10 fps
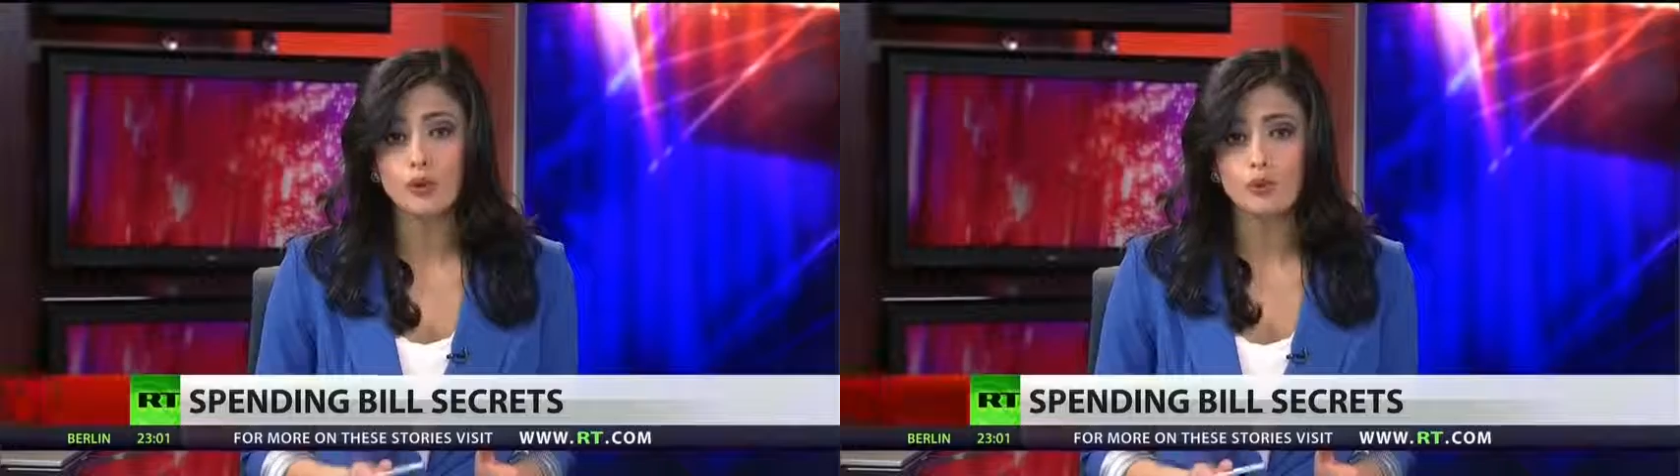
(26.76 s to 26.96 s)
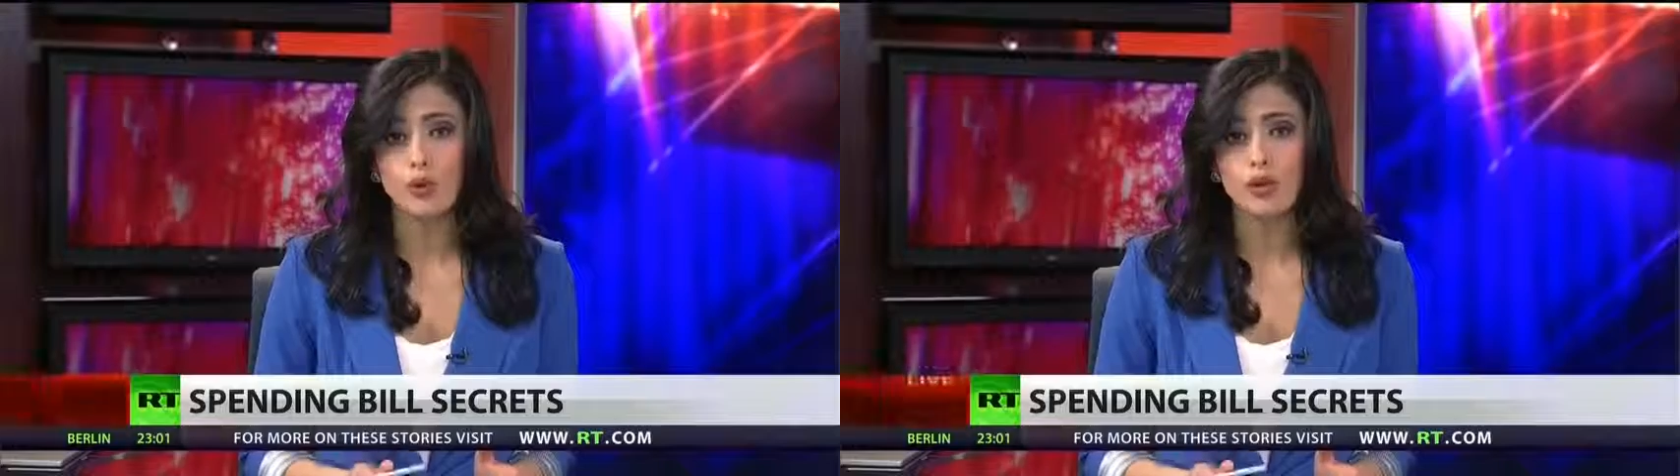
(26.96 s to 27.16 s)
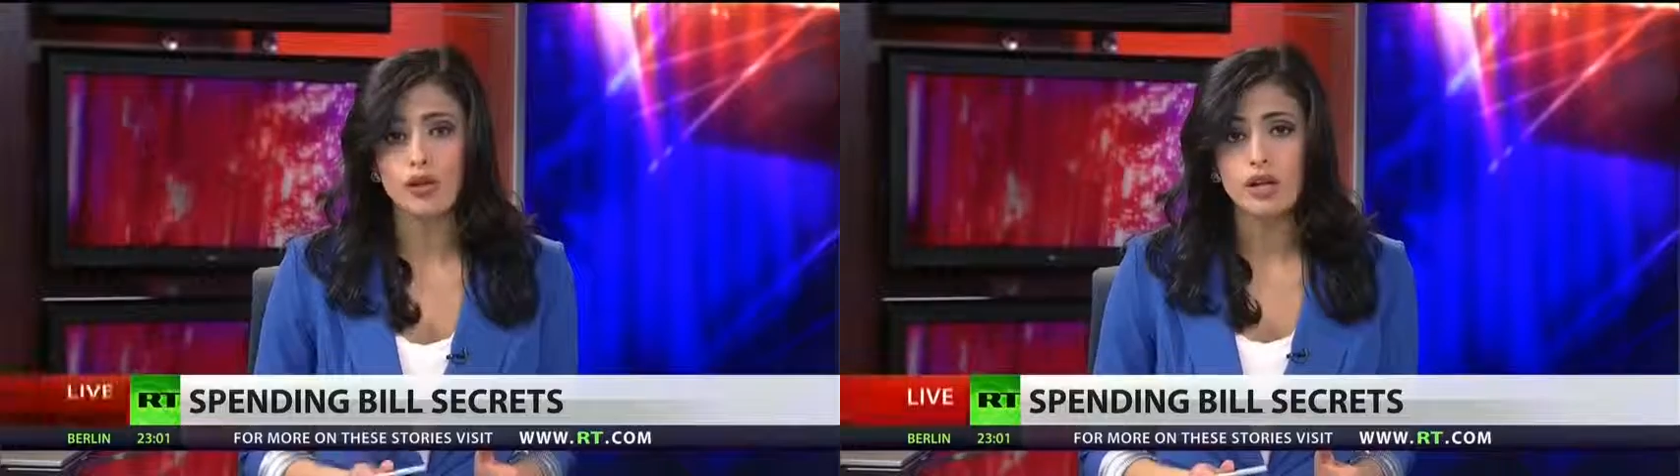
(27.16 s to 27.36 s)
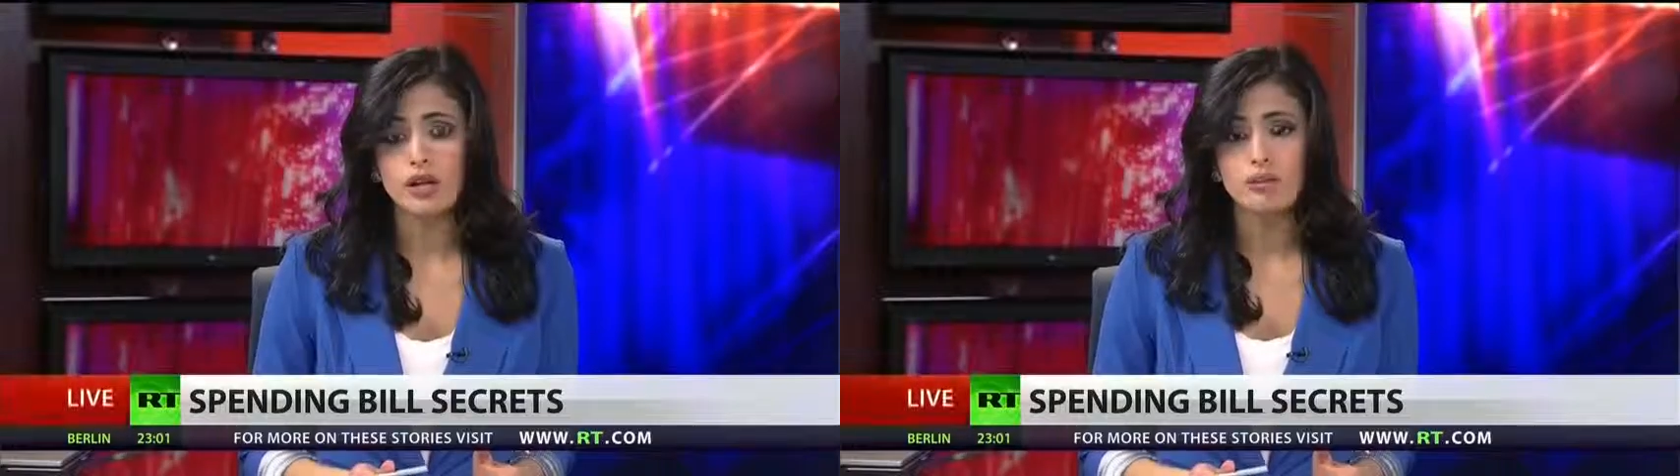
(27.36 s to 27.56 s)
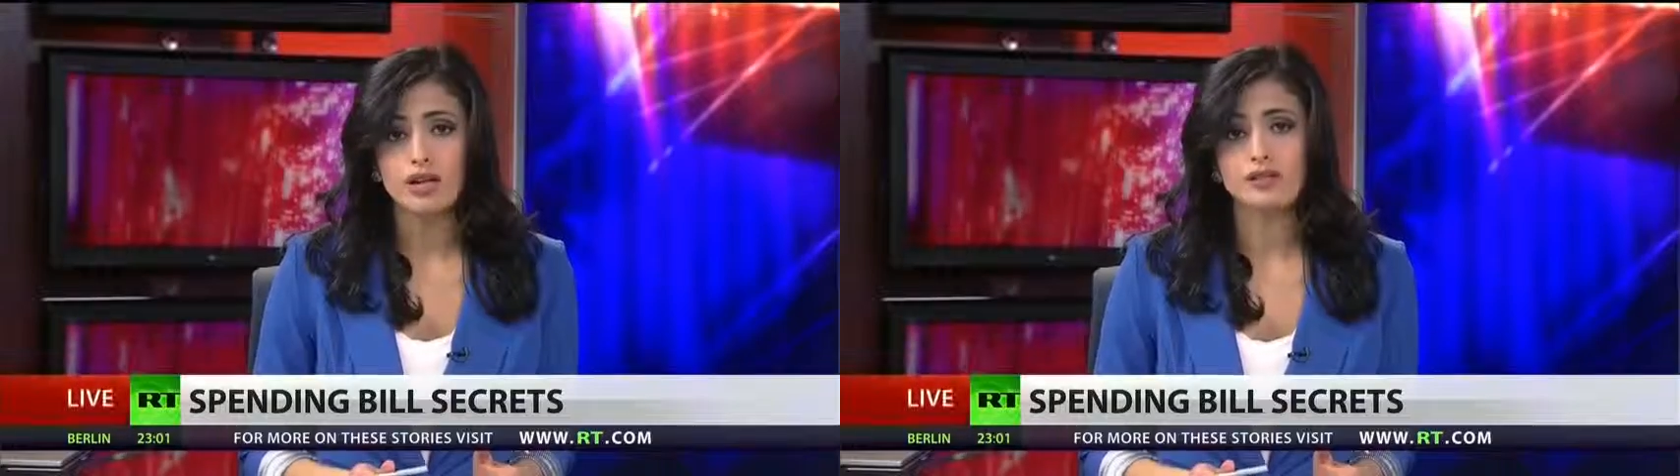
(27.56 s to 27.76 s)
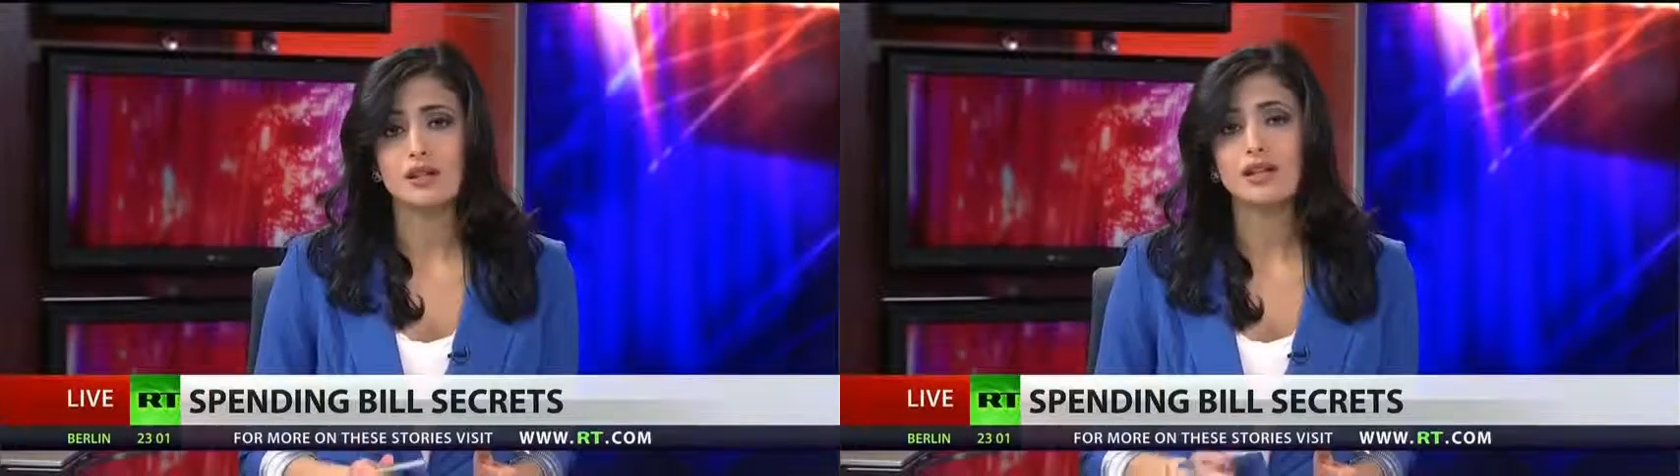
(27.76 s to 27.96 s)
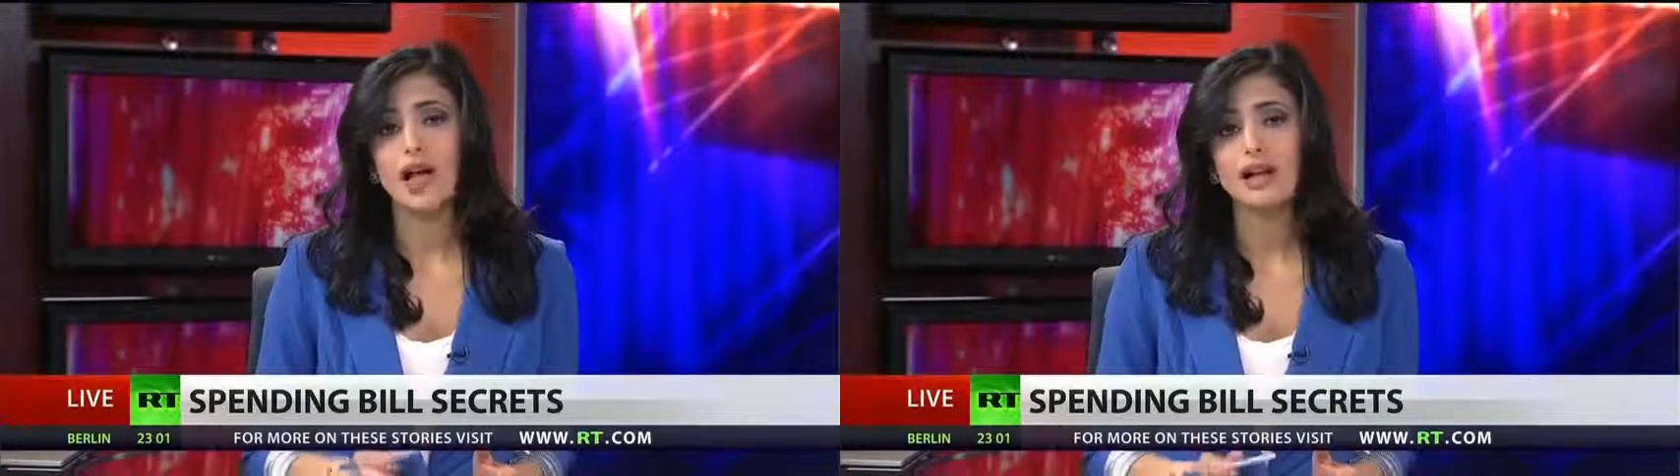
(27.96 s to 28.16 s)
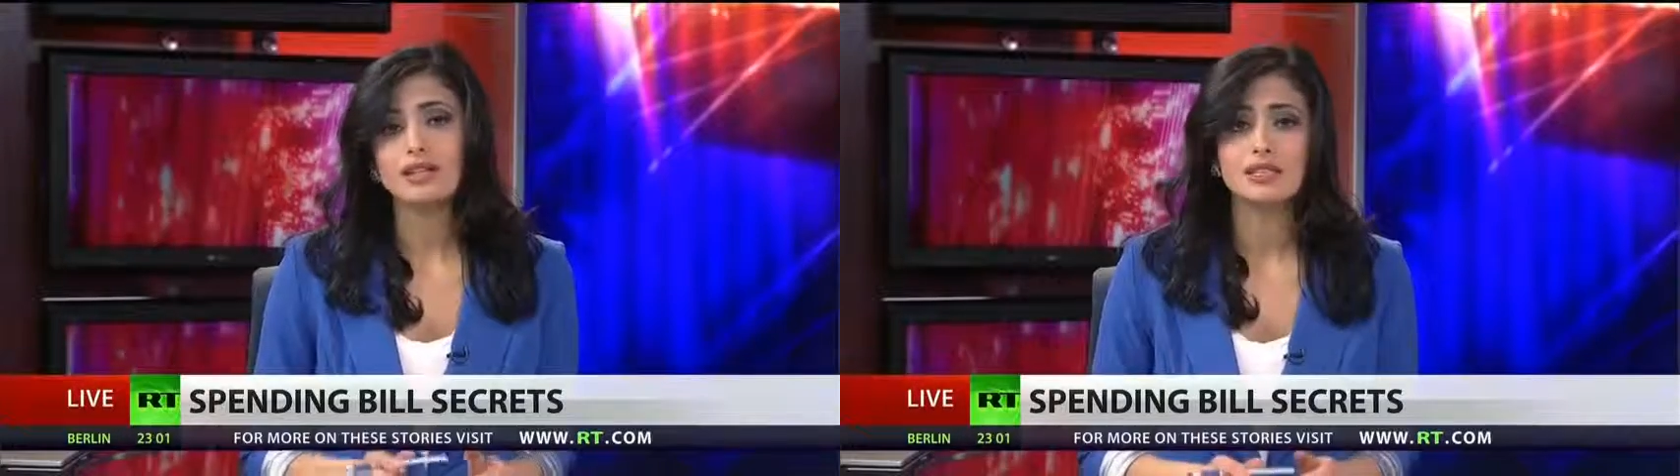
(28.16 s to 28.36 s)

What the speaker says: the report but has declined